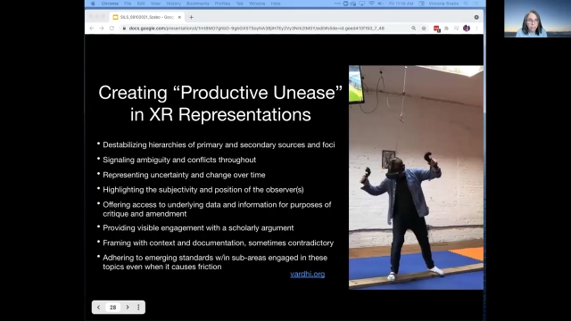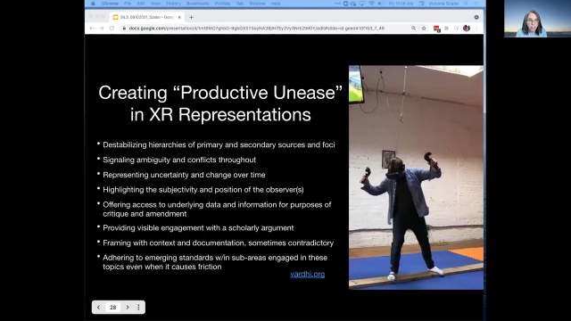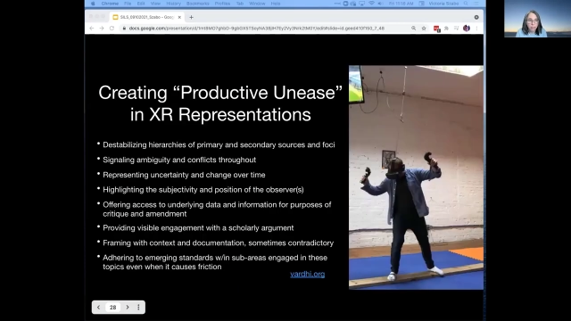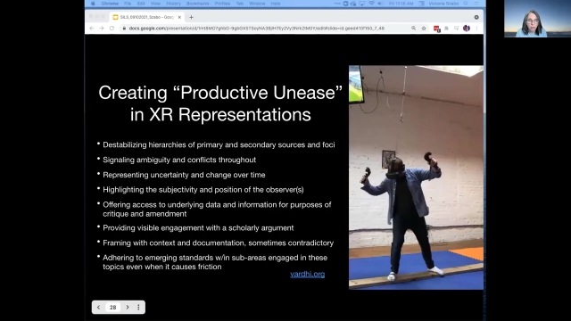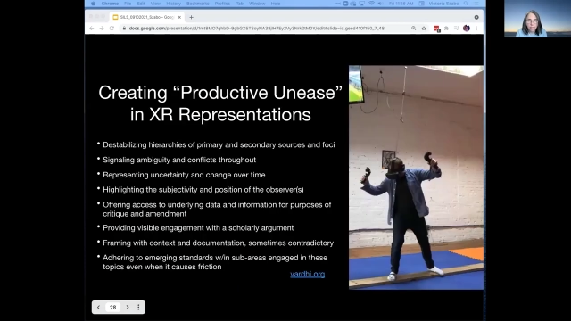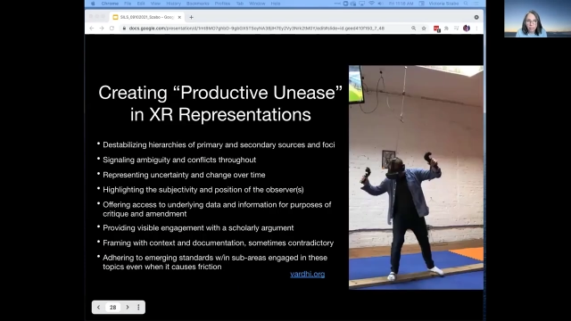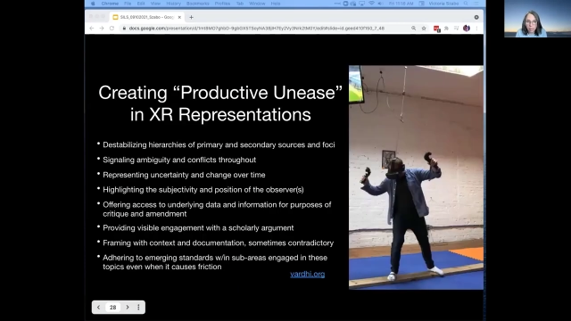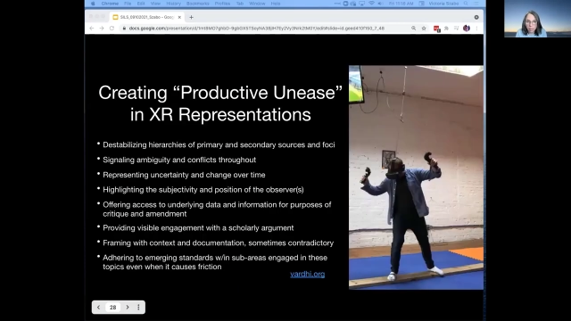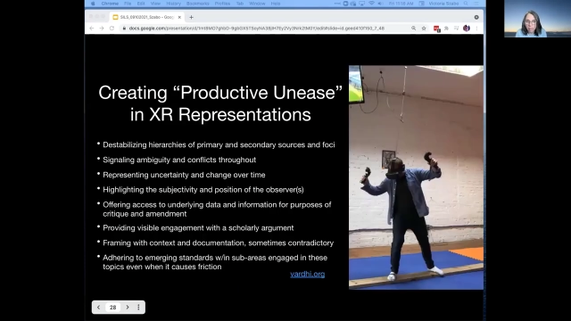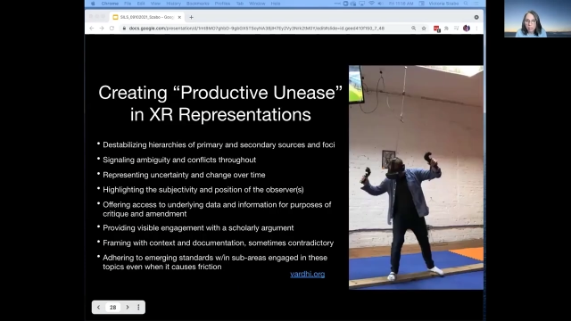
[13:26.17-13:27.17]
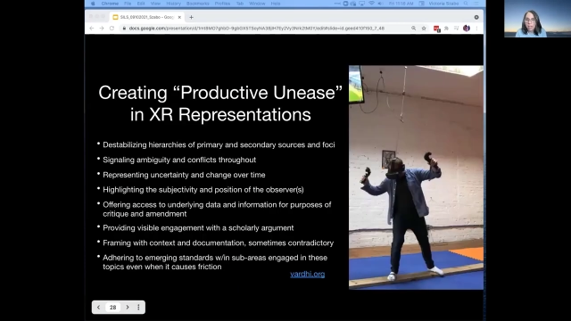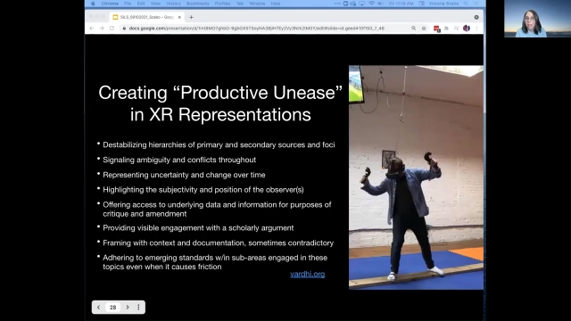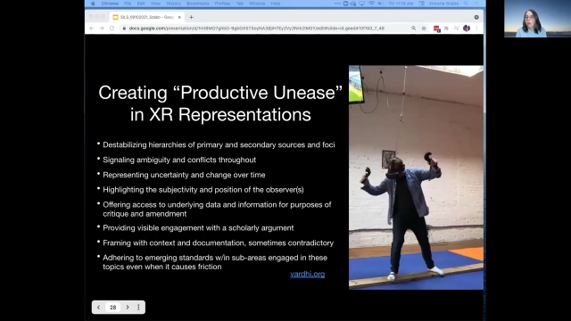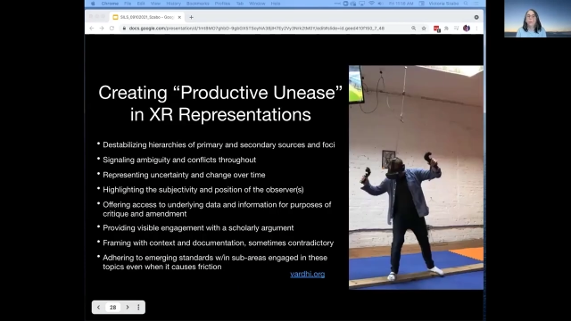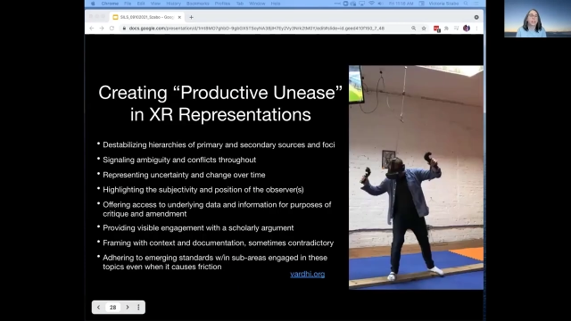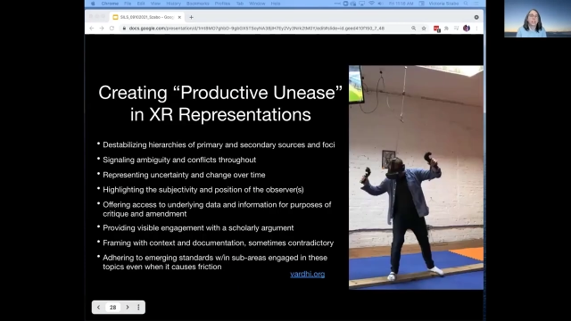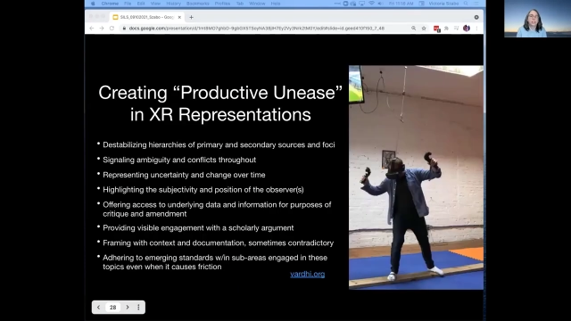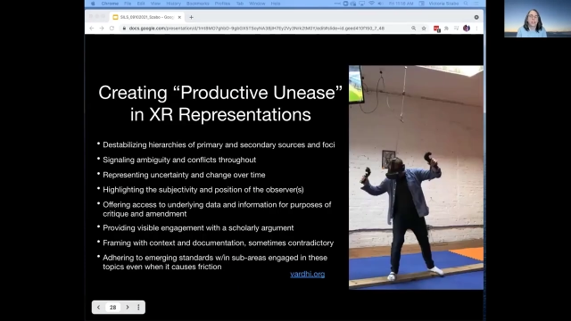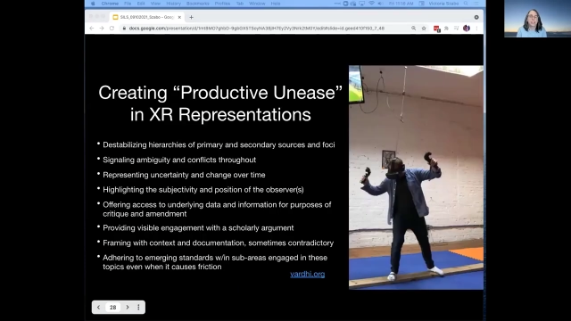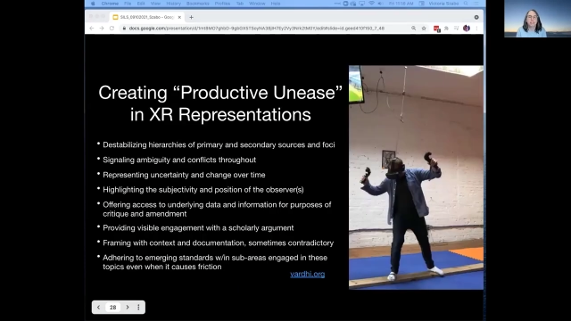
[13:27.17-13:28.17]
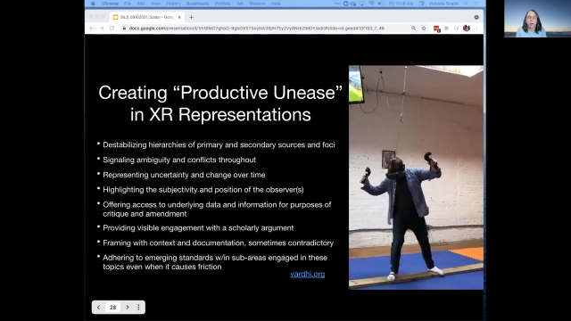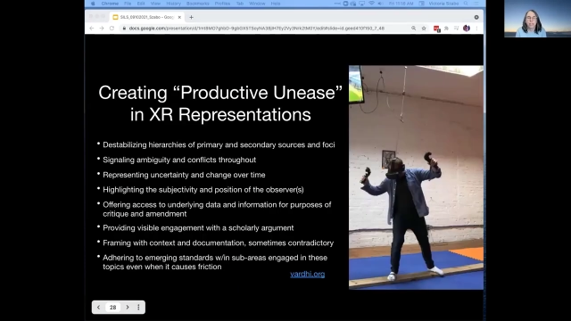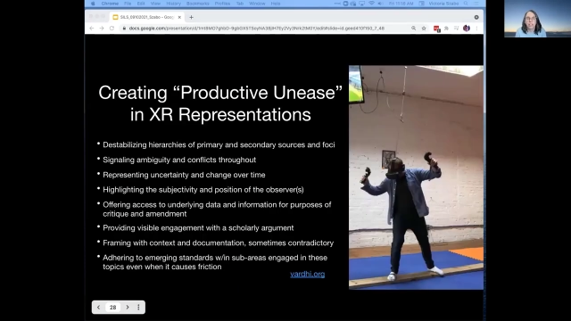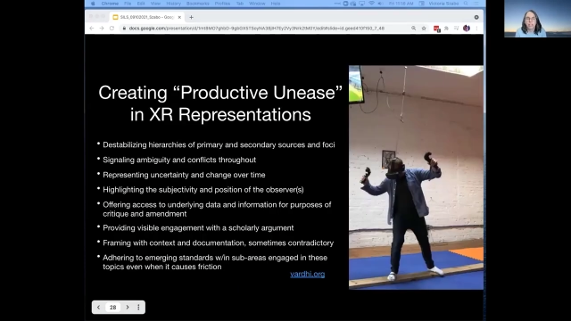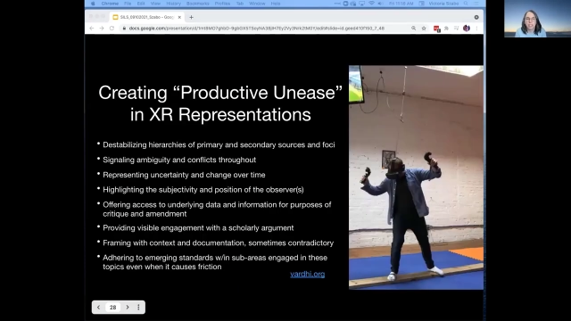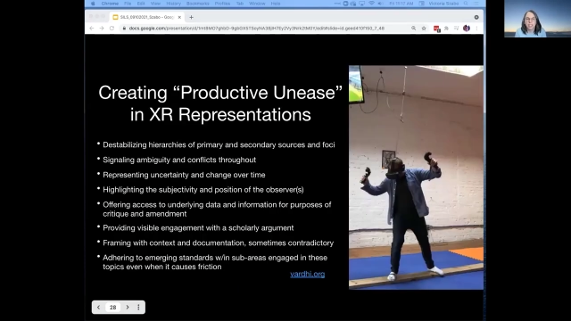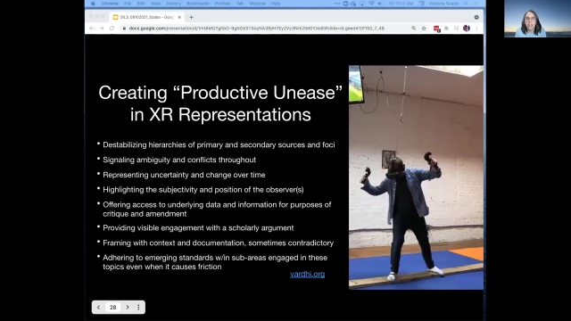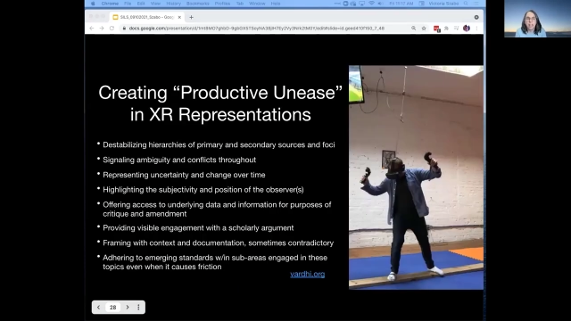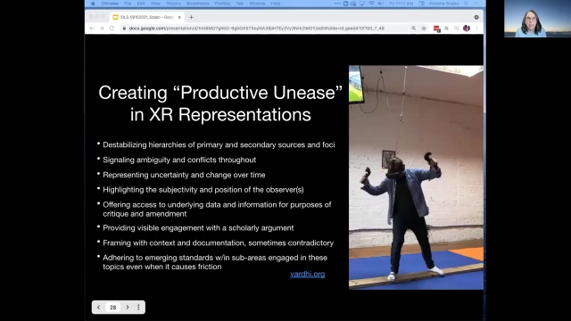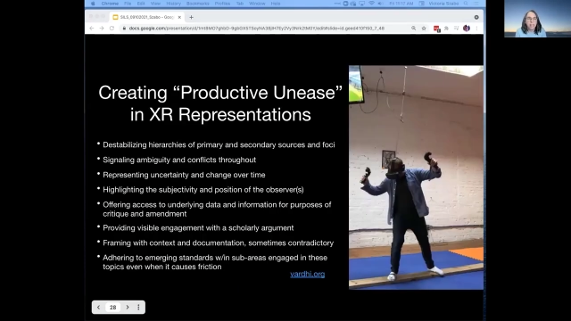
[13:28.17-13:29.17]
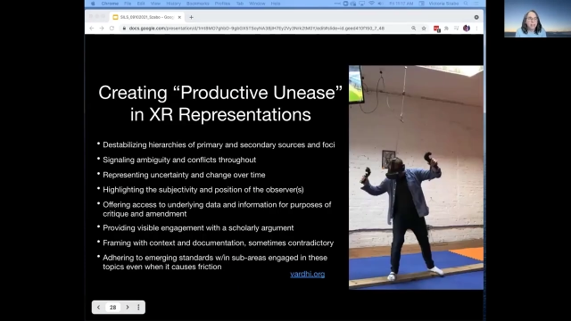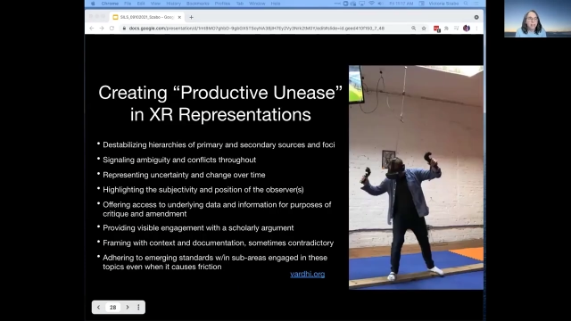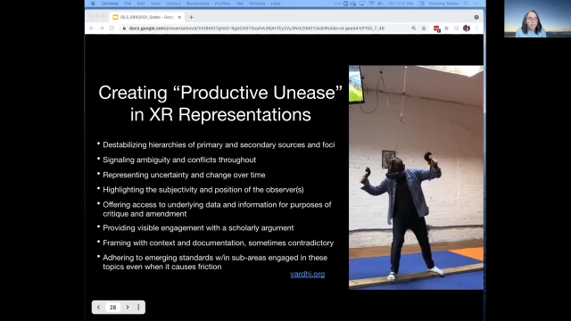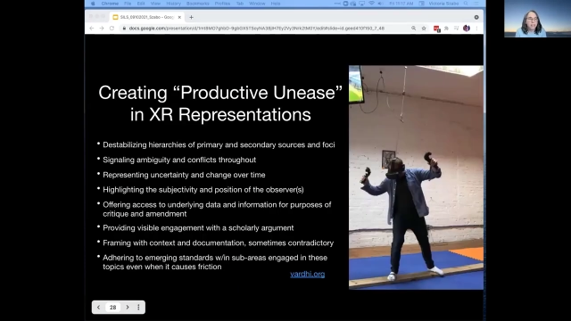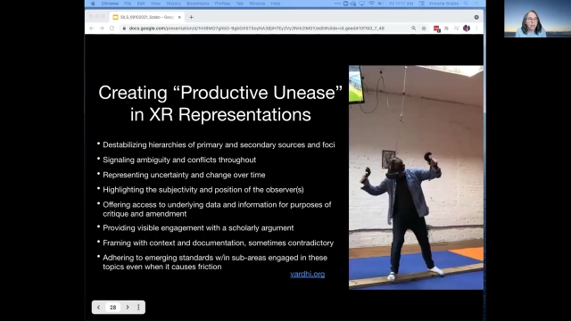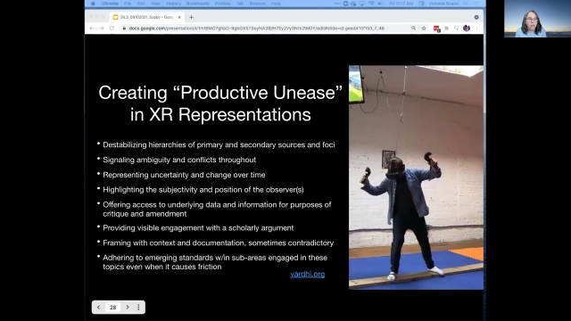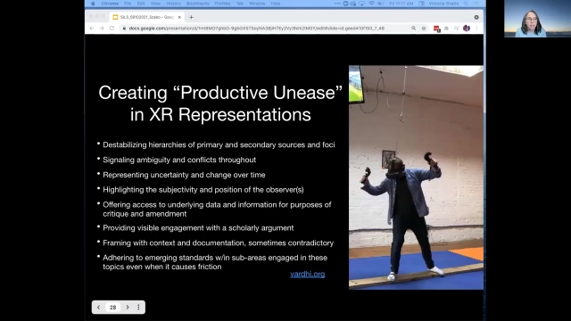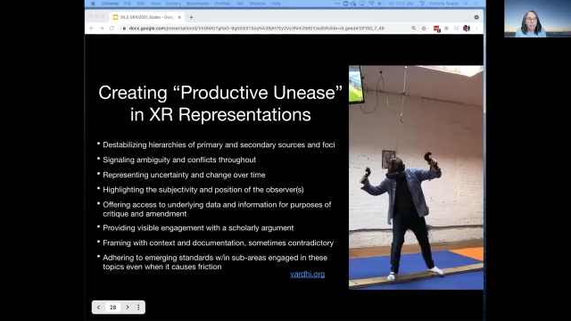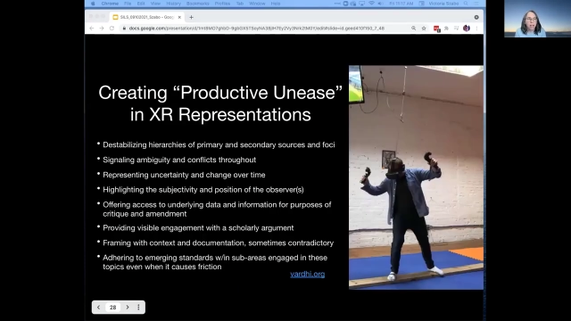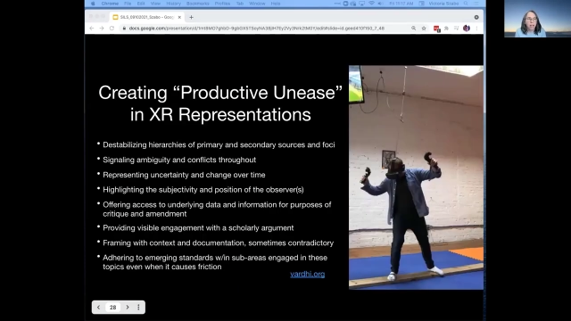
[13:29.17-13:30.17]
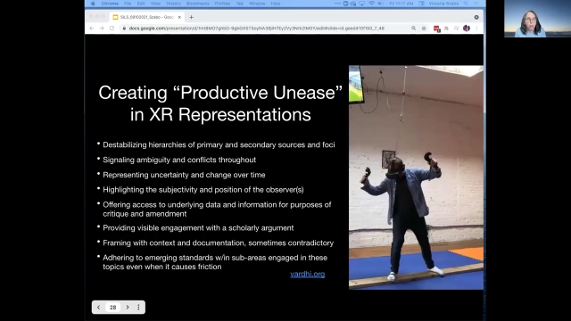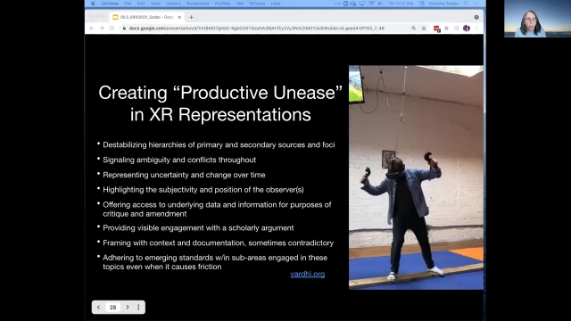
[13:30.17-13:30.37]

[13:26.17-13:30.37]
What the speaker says: Nobody's mouth can be seen.